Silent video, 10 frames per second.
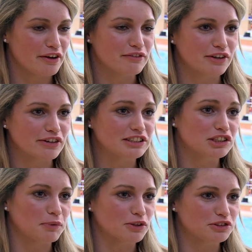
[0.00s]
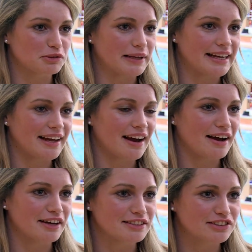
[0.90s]
who have agreed to sponsor me.
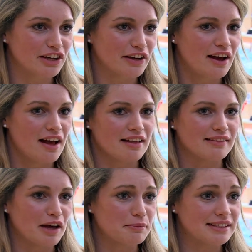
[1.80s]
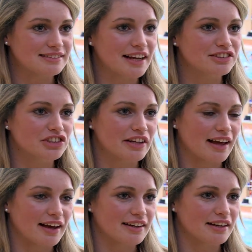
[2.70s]
So that means next year
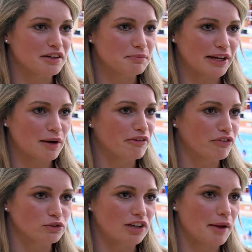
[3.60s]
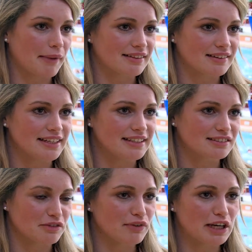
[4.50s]
that I can become a full-time
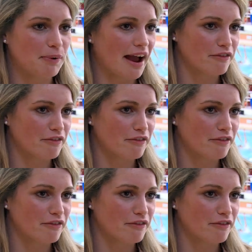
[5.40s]
athlete and really put